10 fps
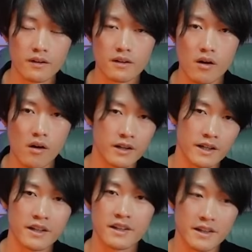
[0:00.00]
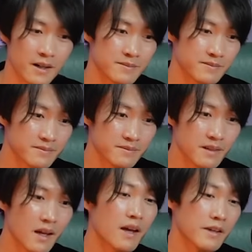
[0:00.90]
Okay, yeah,
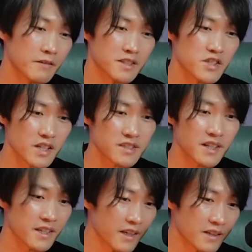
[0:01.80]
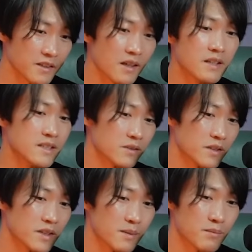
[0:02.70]
he was just a kid, so
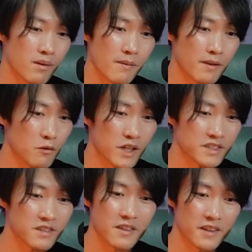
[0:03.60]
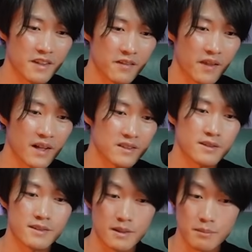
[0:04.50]
he probably wasn't thinking that
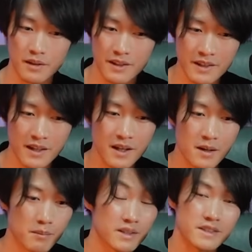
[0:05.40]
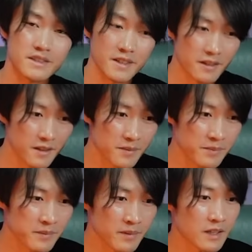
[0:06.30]
deeply, but still,
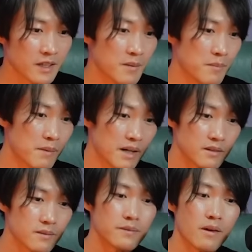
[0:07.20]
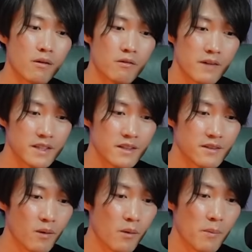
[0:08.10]
he might have already
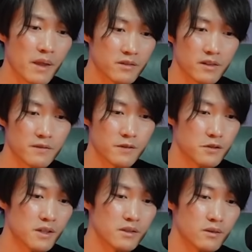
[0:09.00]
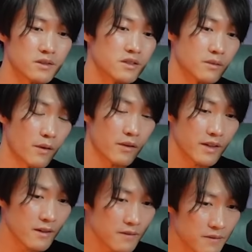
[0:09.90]
known that if you are not strong
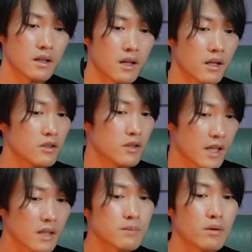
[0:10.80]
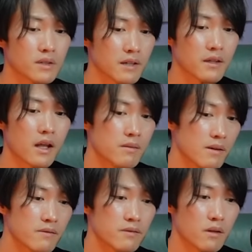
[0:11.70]
enough, you can't protect Elbaf
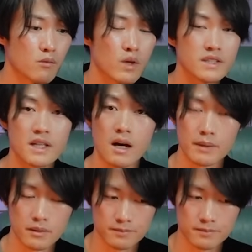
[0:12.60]
from what's coming.